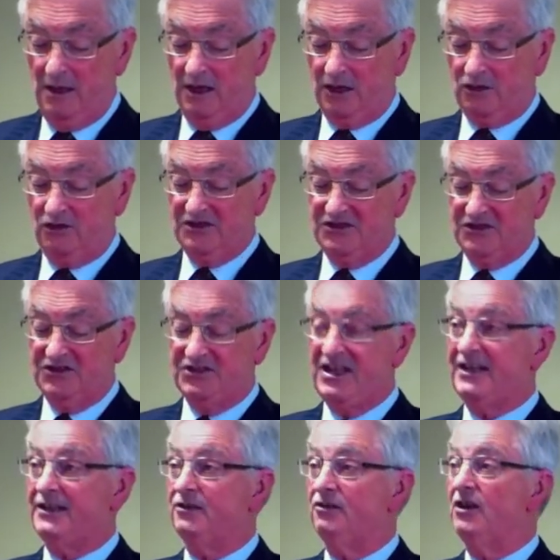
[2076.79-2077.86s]
Across the
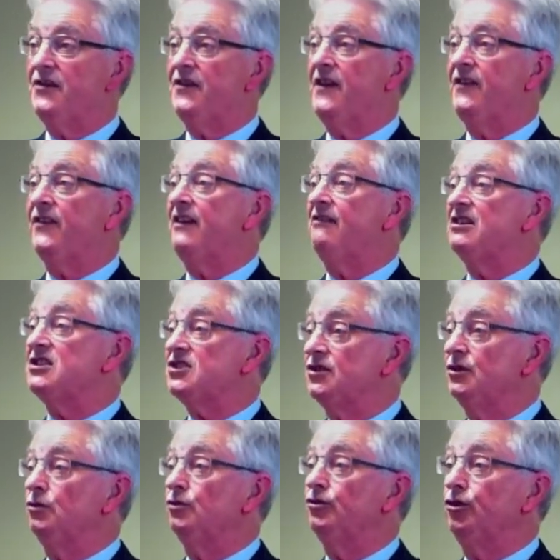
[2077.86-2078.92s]
sector, I think there are
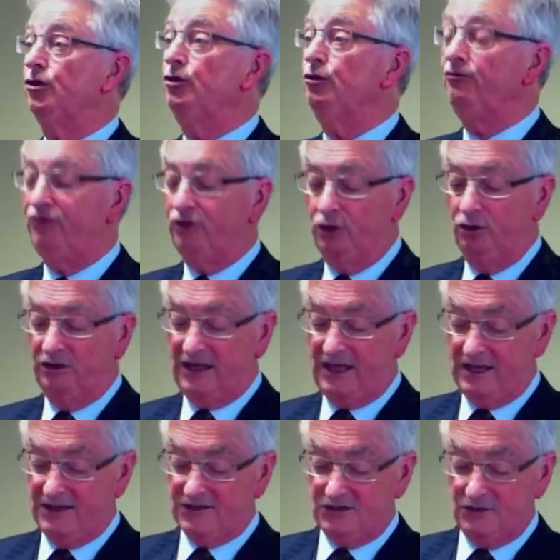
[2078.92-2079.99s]
still too few
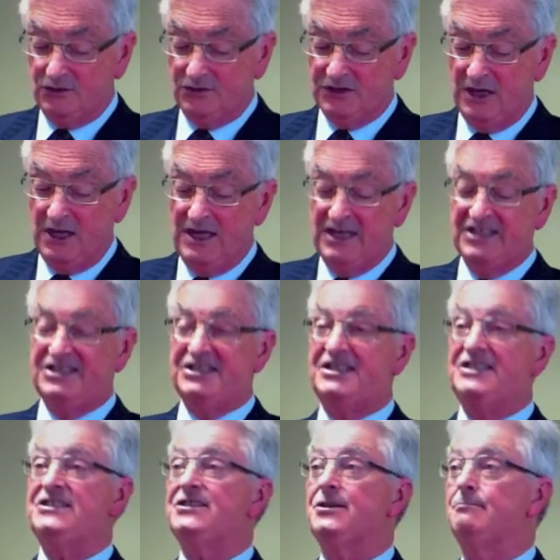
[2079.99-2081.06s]
councils
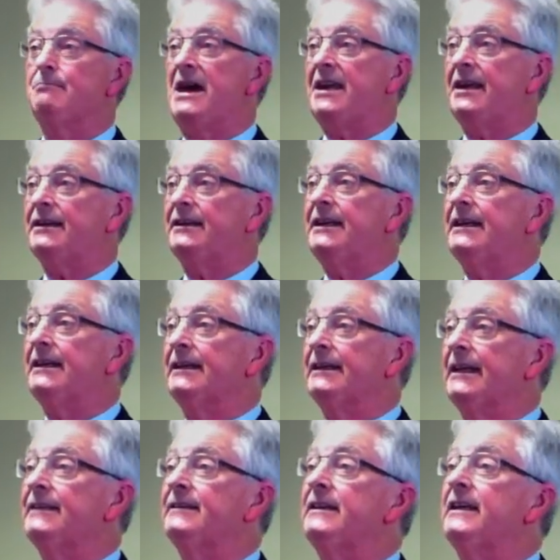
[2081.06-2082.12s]
systematically
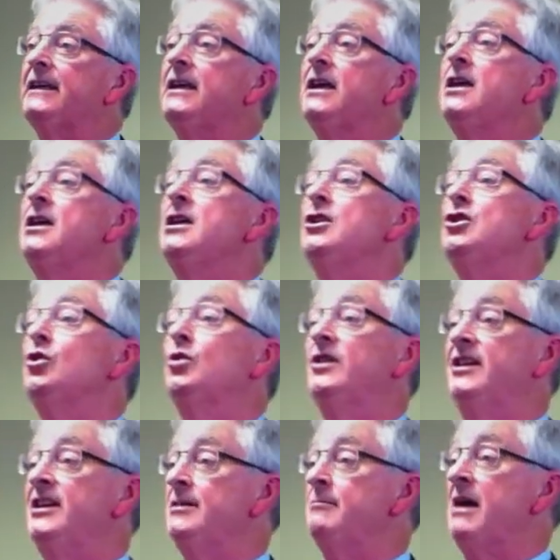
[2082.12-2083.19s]
collecting your
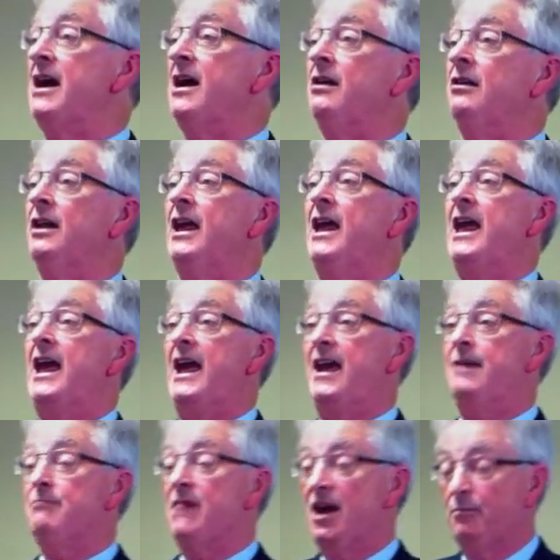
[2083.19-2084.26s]
email
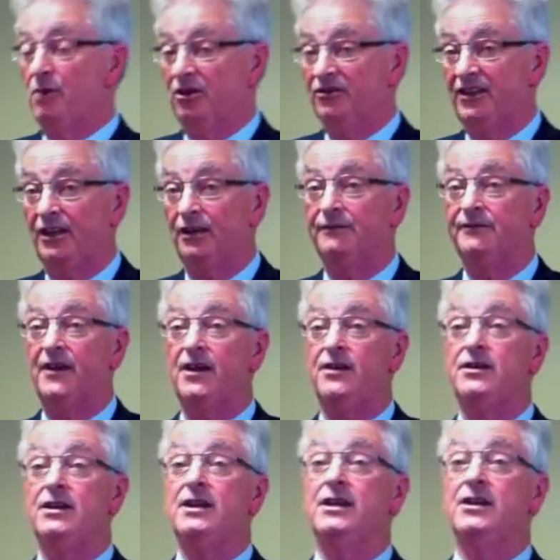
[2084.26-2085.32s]
and mobile
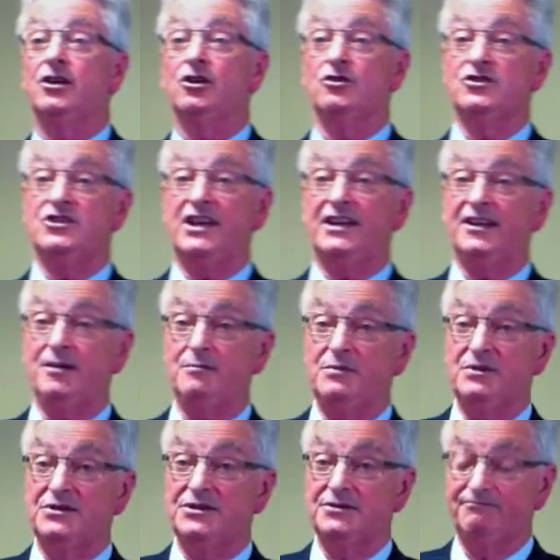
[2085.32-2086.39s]
telephone contact
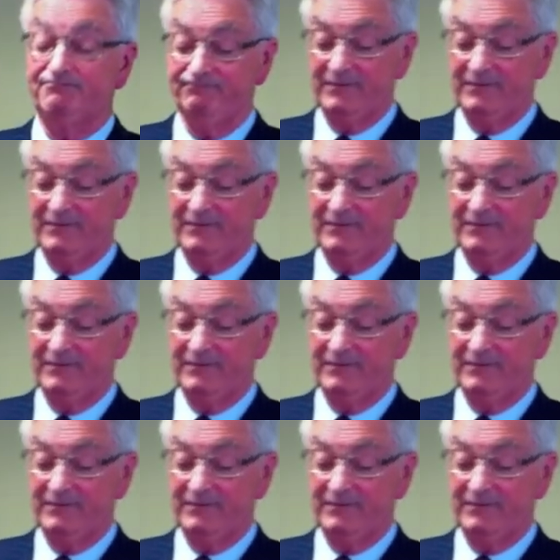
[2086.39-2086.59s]
numbers.